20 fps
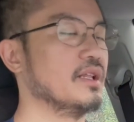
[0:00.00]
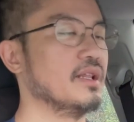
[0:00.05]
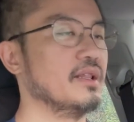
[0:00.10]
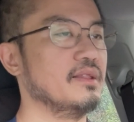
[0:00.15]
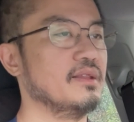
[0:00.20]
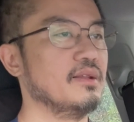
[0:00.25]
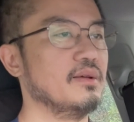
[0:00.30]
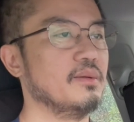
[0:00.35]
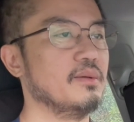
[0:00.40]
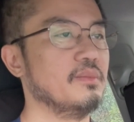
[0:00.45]

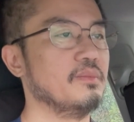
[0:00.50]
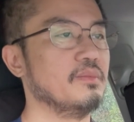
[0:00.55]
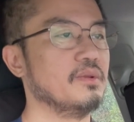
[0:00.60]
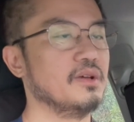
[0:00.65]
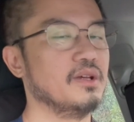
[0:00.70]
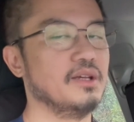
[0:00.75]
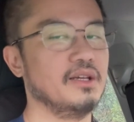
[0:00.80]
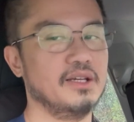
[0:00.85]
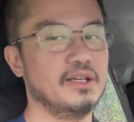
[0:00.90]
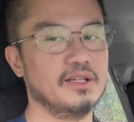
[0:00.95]
the
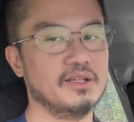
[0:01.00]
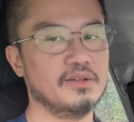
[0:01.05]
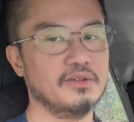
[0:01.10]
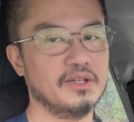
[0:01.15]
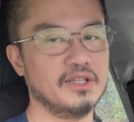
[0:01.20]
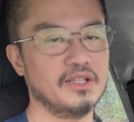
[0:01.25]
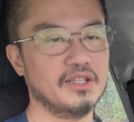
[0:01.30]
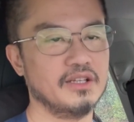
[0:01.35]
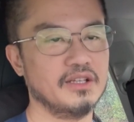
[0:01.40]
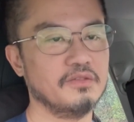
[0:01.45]

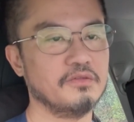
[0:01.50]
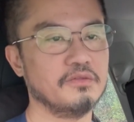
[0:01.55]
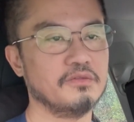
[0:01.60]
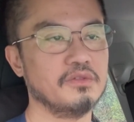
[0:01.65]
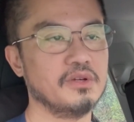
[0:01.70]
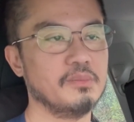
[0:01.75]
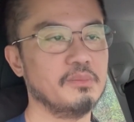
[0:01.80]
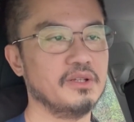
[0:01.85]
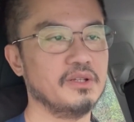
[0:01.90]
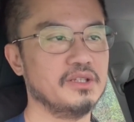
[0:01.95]
enough
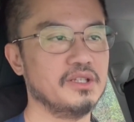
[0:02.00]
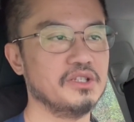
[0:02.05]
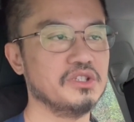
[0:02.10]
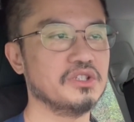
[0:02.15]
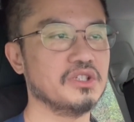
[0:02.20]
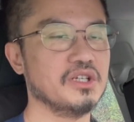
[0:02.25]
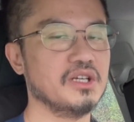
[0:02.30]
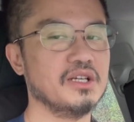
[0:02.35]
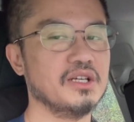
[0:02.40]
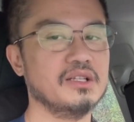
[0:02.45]

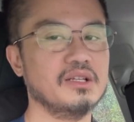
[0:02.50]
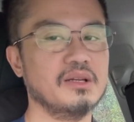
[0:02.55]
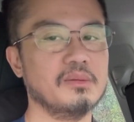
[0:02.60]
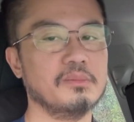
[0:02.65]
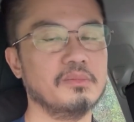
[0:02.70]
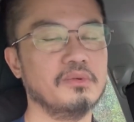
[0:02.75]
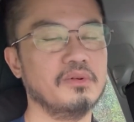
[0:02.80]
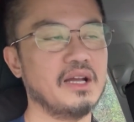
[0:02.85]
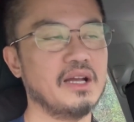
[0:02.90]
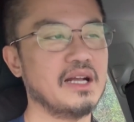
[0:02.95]
repetition and
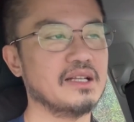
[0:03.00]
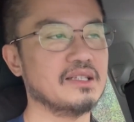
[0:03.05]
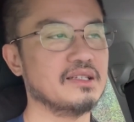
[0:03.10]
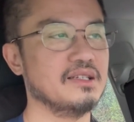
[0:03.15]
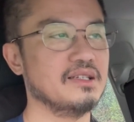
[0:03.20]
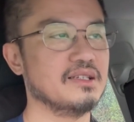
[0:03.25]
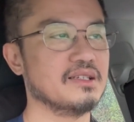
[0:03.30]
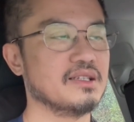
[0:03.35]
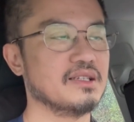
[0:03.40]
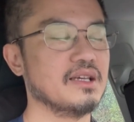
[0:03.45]

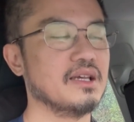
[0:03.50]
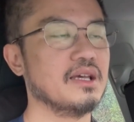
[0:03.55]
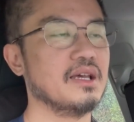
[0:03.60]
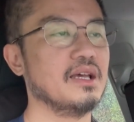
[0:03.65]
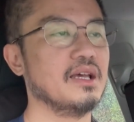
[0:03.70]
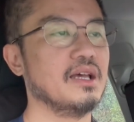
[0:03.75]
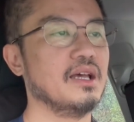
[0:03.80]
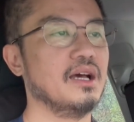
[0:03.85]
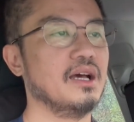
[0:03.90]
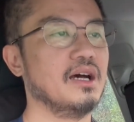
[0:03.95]
practice,
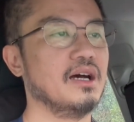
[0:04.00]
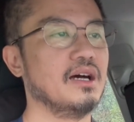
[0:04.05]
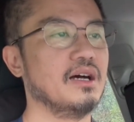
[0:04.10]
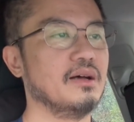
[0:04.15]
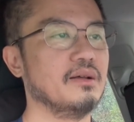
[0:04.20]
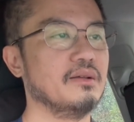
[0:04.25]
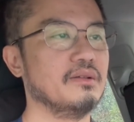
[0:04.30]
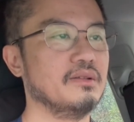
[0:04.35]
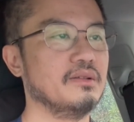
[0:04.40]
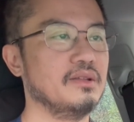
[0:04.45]

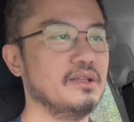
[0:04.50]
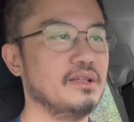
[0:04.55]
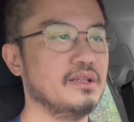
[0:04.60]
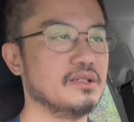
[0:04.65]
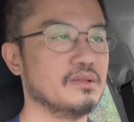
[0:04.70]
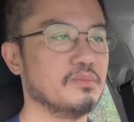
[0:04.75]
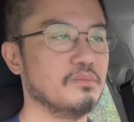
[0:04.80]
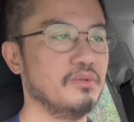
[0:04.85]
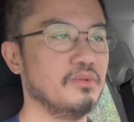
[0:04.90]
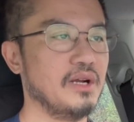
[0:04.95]

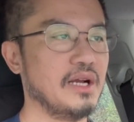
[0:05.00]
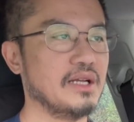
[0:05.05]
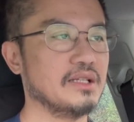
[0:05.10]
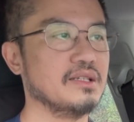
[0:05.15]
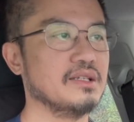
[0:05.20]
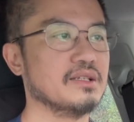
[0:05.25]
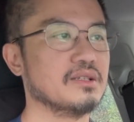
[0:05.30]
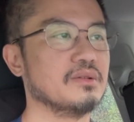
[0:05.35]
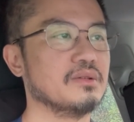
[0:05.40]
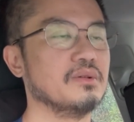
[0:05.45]
these
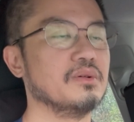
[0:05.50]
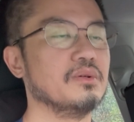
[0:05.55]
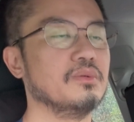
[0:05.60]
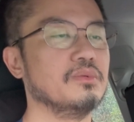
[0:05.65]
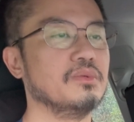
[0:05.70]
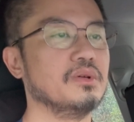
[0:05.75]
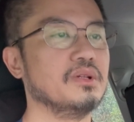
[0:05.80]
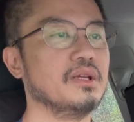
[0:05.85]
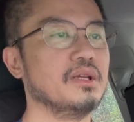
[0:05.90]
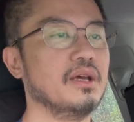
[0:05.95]
practice
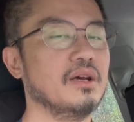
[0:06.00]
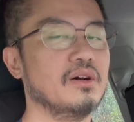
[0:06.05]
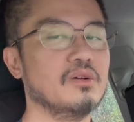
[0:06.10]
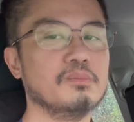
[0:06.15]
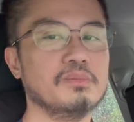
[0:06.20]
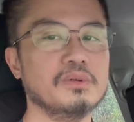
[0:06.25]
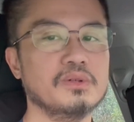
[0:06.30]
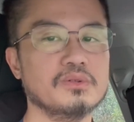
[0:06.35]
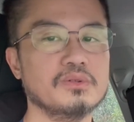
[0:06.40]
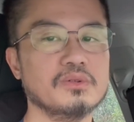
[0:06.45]
would
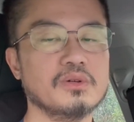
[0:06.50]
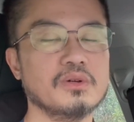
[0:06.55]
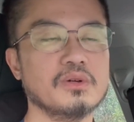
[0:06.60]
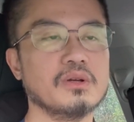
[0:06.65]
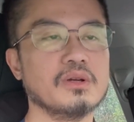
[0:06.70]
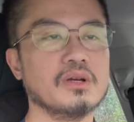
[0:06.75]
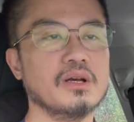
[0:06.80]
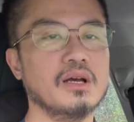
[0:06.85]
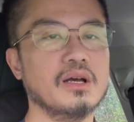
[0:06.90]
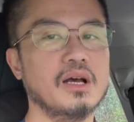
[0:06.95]
help you
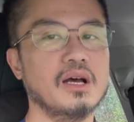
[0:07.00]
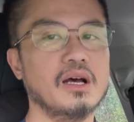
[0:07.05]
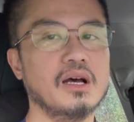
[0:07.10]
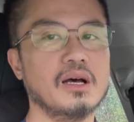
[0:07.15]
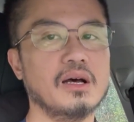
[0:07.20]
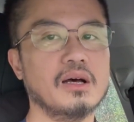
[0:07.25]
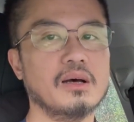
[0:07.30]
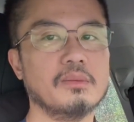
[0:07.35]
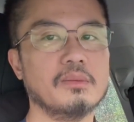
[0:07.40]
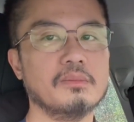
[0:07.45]

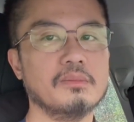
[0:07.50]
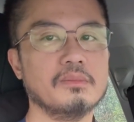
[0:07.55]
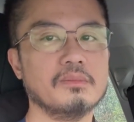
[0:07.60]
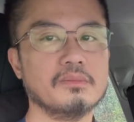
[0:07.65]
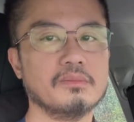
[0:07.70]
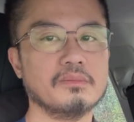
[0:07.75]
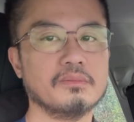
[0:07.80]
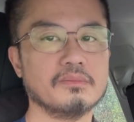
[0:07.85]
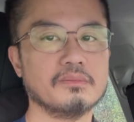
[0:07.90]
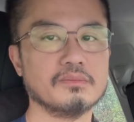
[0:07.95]

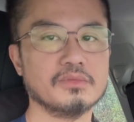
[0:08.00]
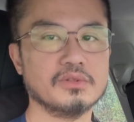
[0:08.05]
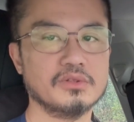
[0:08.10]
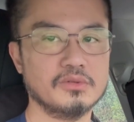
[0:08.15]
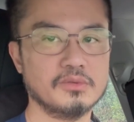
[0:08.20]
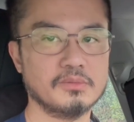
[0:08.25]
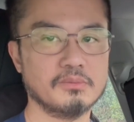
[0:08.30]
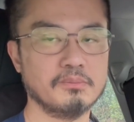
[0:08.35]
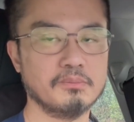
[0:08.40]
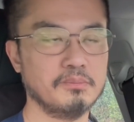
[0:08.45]

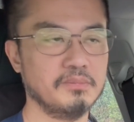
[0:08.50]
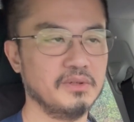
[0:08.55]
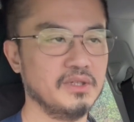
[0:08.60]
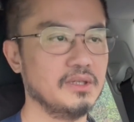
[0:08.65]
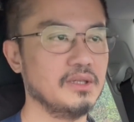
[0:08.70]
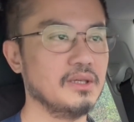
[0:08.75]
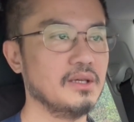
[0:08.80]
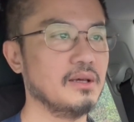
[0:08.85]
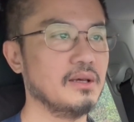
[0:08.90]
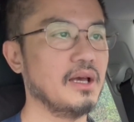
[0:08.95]
to
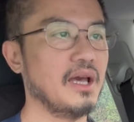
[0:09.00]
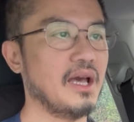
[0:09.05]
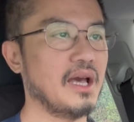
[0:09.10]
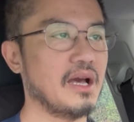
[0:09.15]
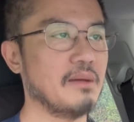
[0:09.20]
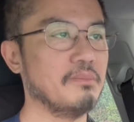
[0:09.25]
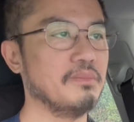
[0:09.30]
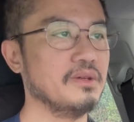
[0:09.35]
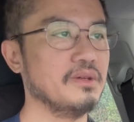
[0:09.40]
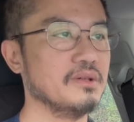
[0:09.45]
be
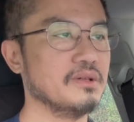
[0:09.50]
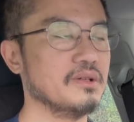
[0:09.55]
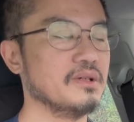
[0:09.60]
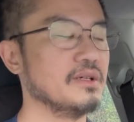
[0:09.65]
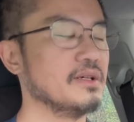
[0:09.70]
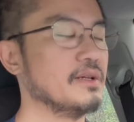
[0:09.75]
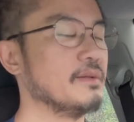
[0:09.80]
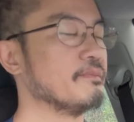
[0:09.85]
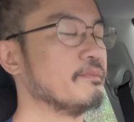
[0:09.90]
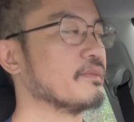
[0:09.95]
happier.
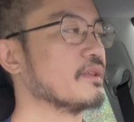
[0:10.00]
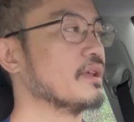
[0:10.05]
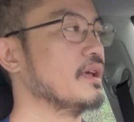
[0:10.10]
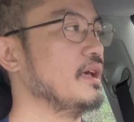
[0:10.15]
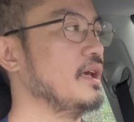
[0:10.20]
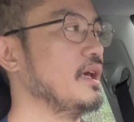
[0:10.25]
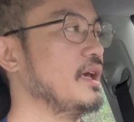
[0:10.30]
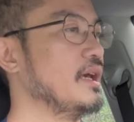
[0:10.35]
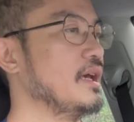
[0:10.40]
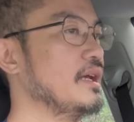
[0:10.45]

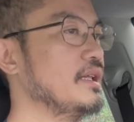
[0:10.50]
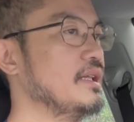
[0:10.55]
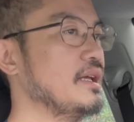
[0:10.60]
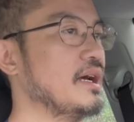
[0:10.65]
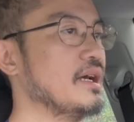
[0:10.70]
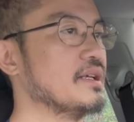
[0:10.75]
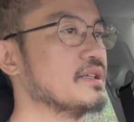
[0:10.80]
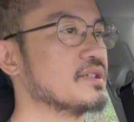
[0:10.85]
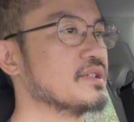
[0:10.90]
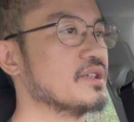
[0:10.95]
And I